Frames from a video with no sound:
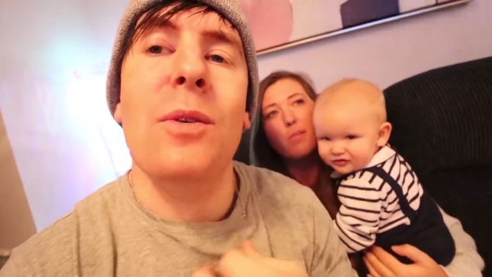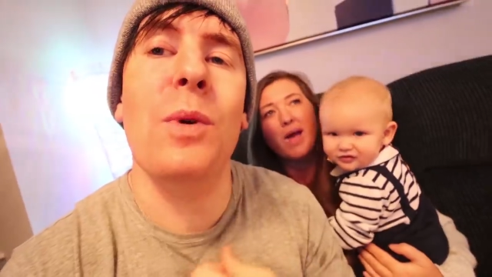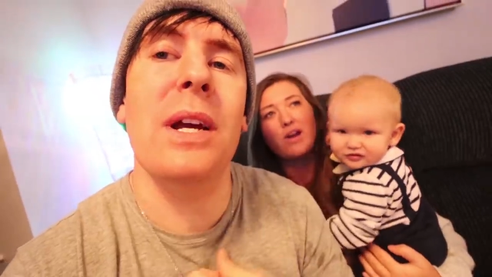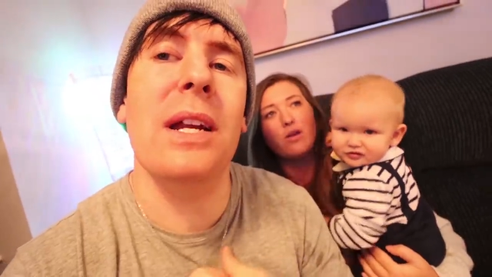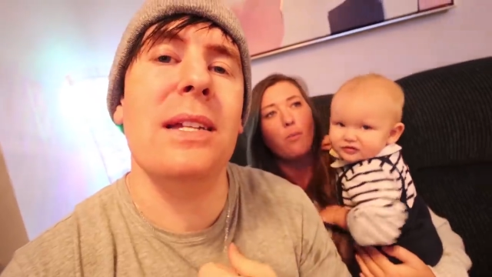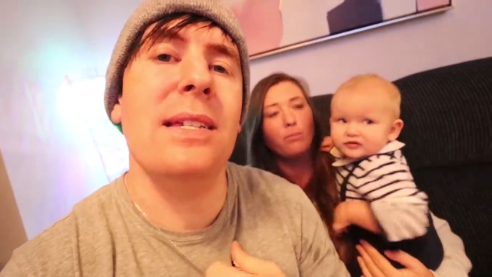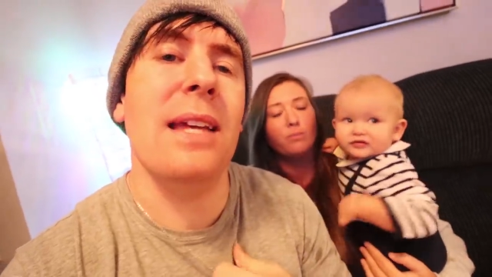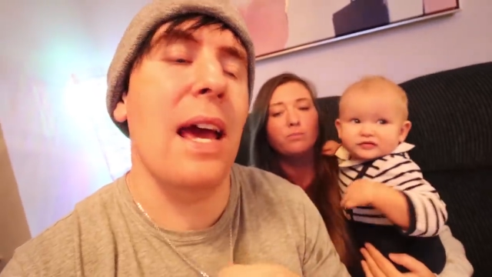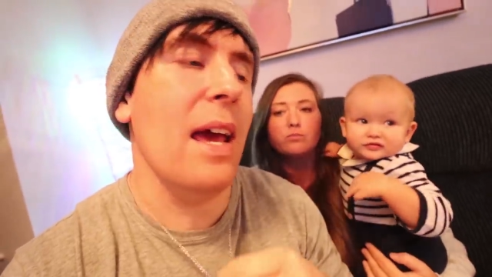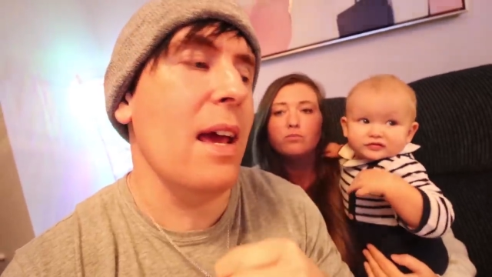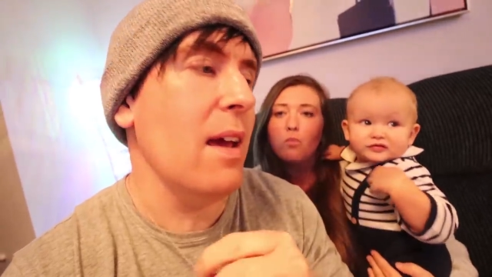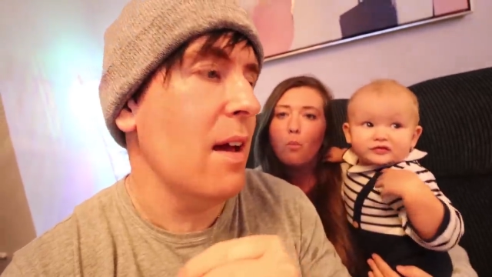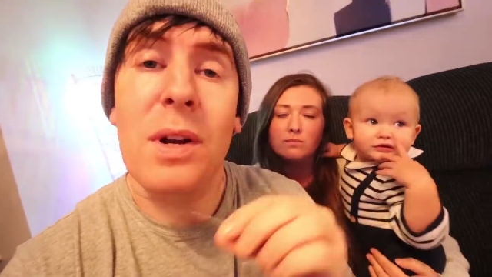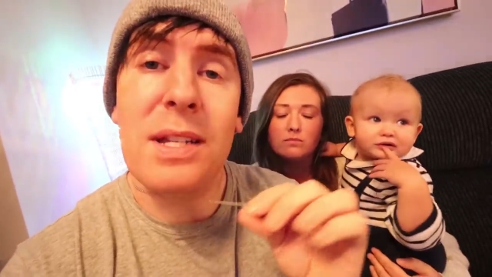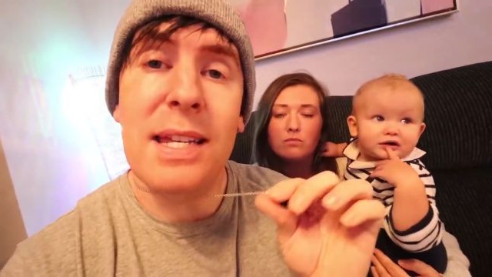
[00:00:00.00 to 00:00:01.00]
Speaker 1: so we're gonna
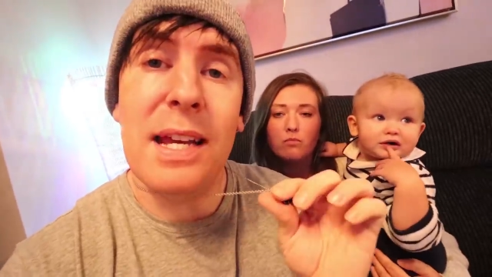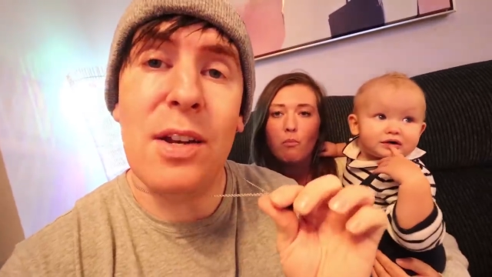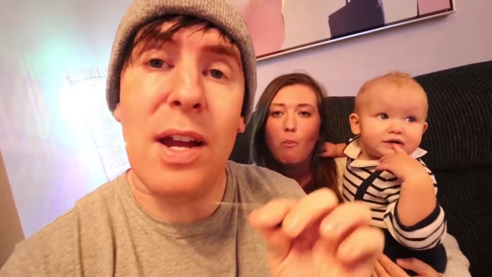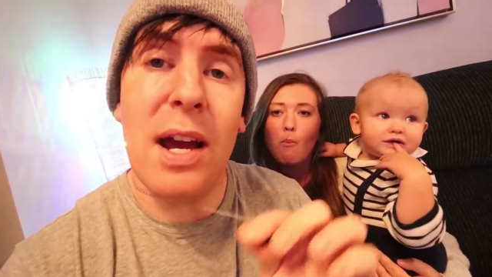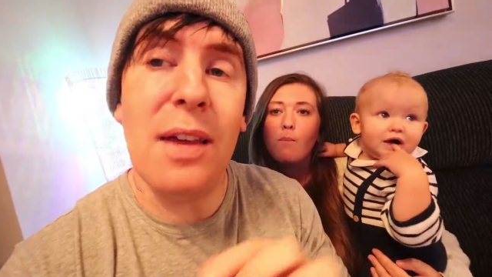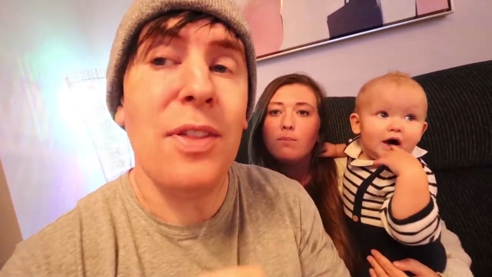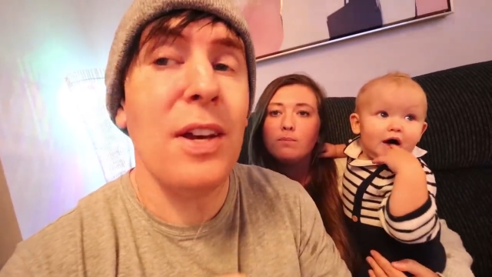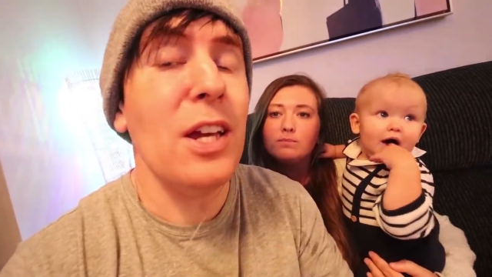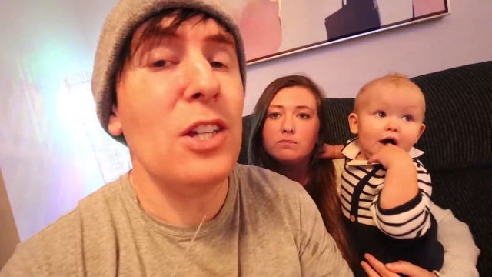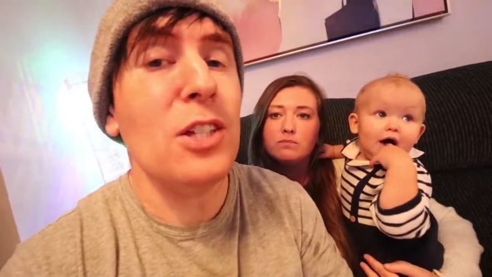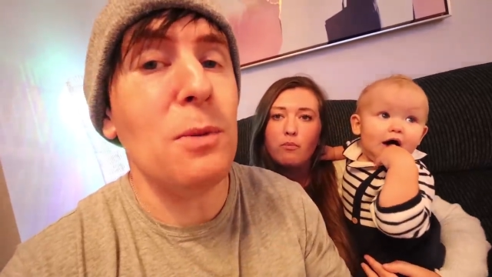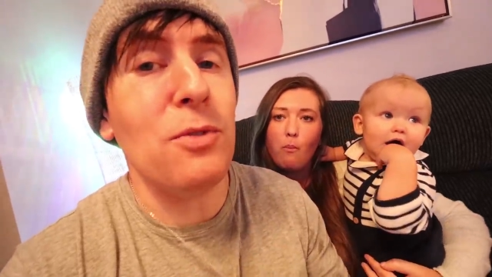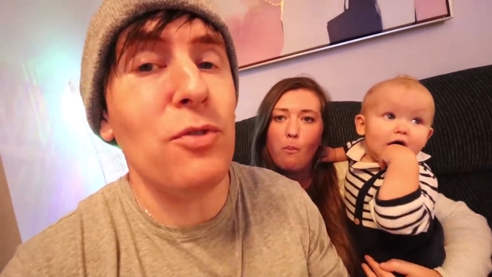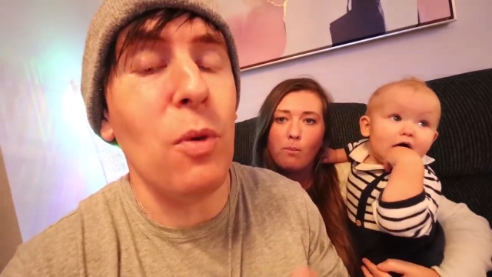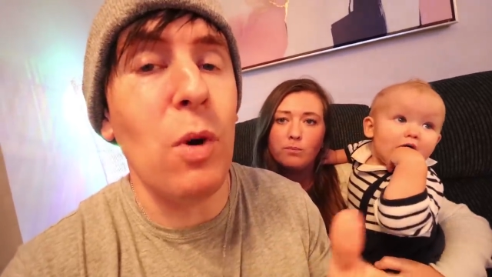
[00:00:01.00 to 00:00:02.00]
say we're gonna say goodnight. Thank you
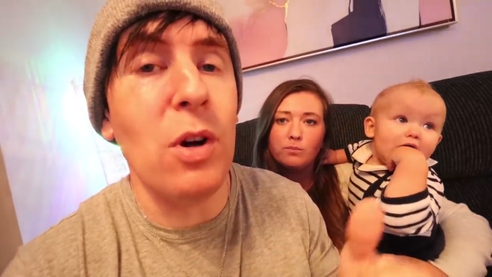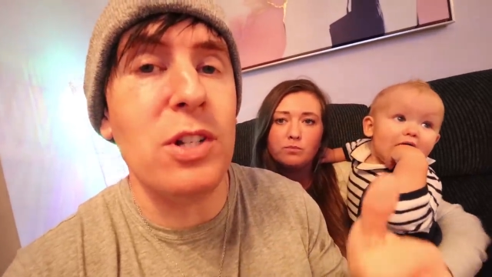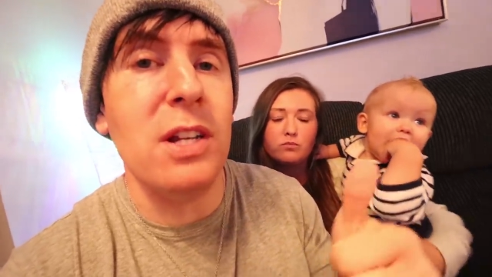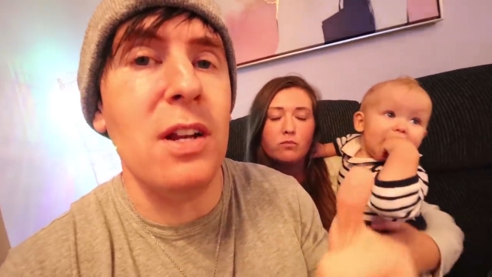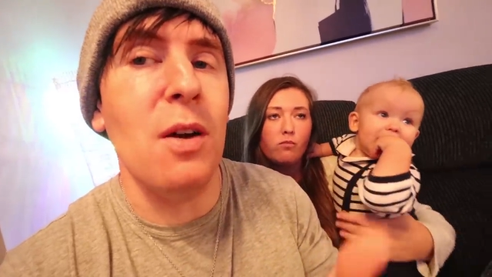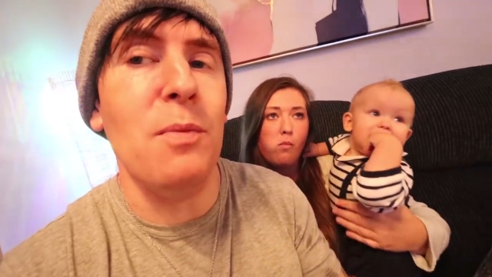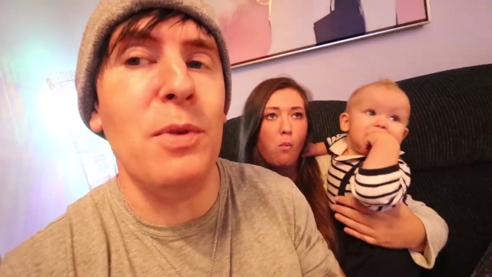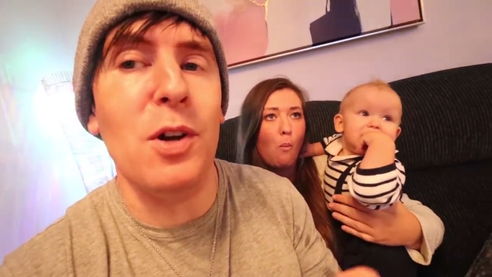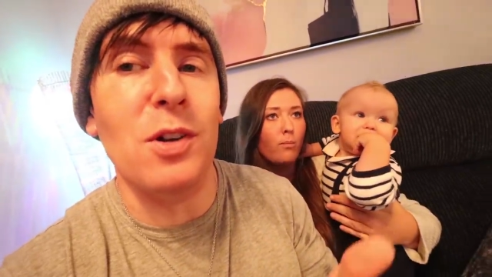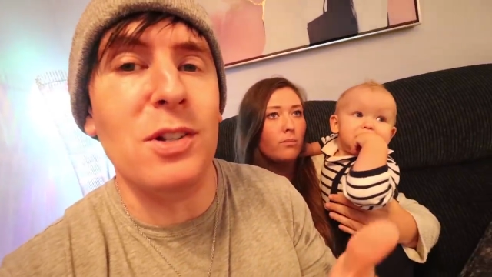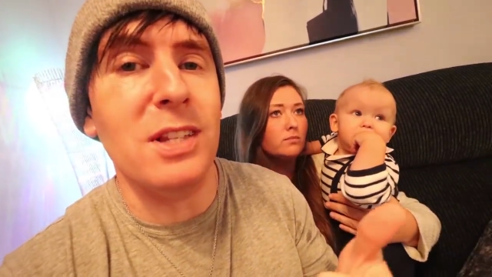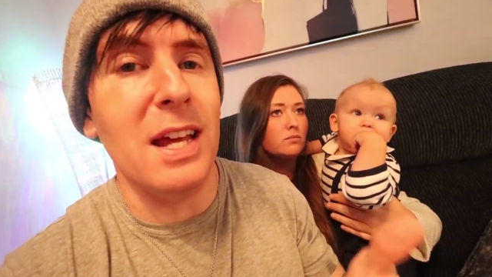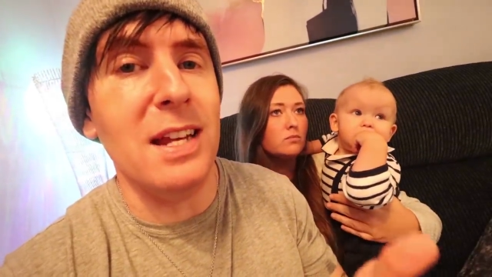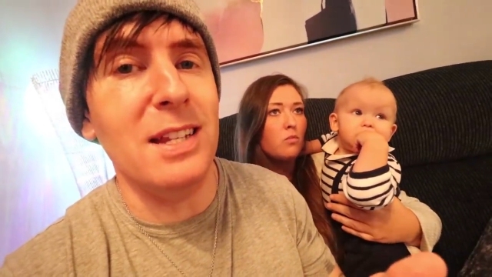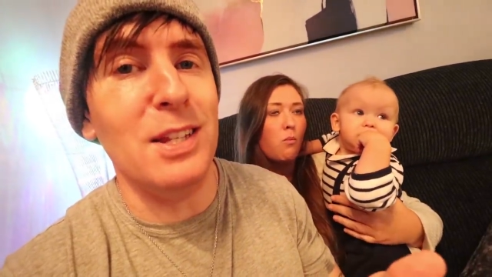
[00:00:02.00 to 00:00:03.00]
so much for watching. Hope you got
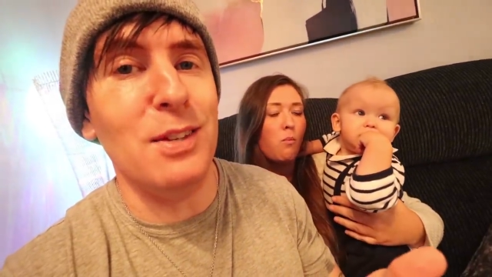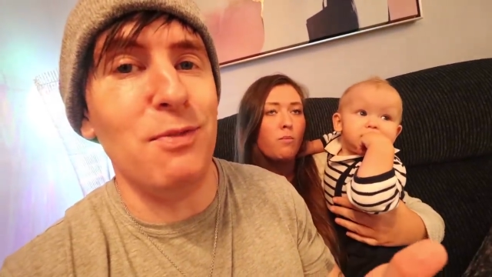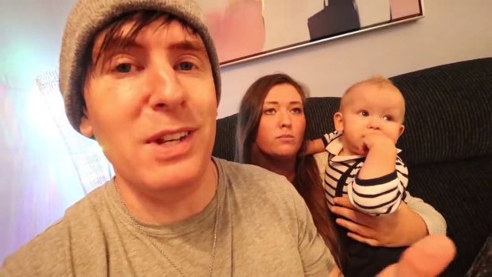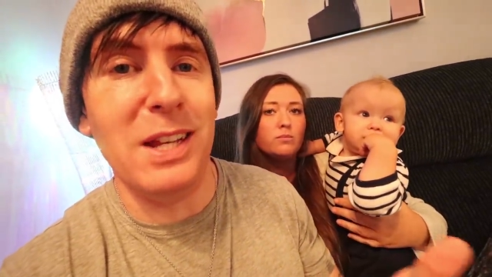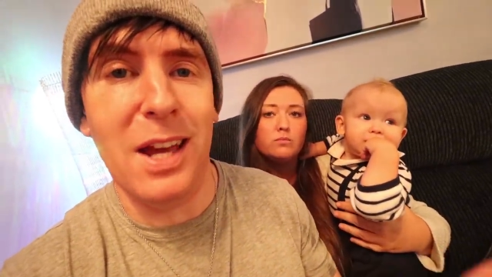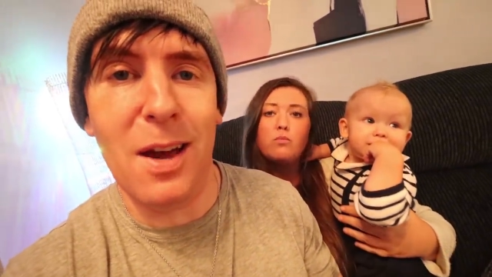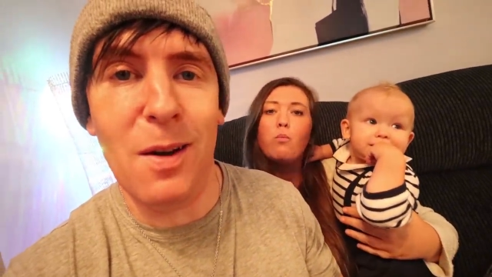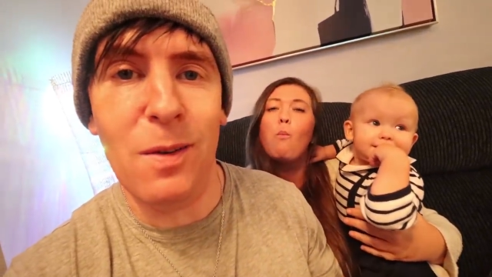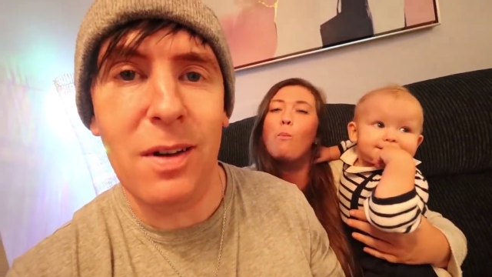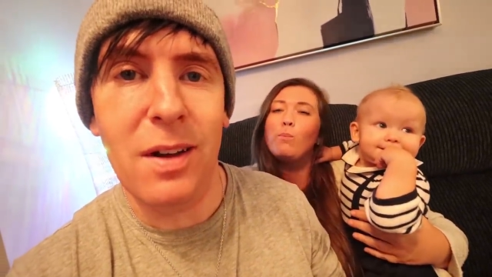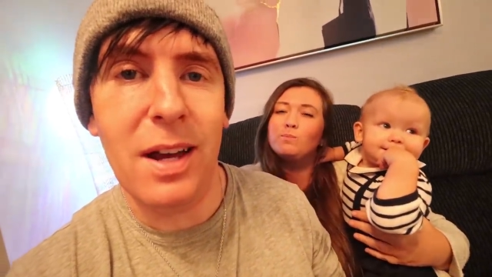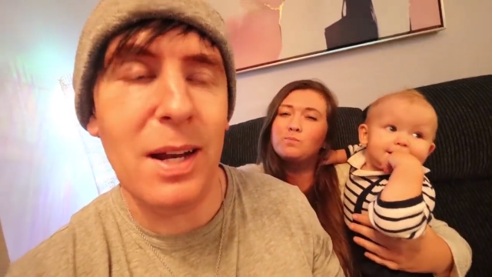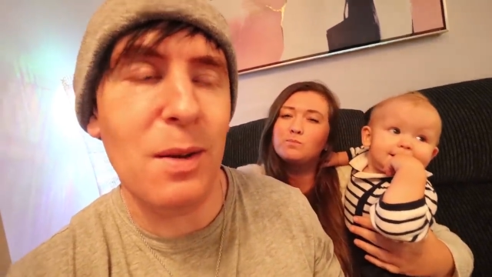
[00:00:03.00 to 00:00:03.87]
to the end of this video.